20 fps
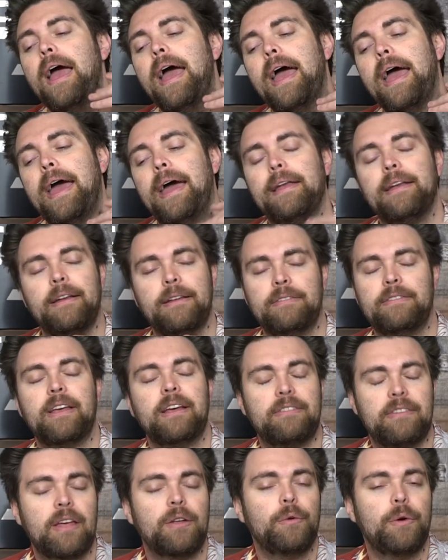and
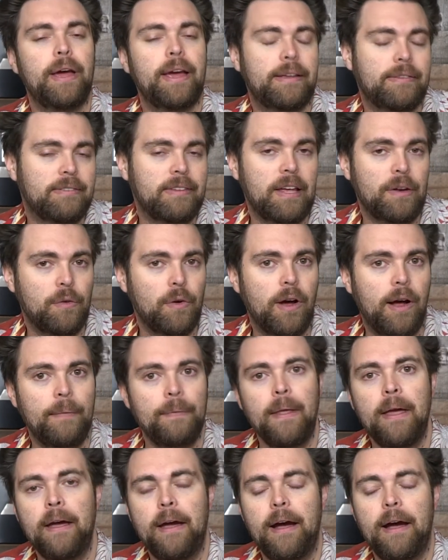etc. etc.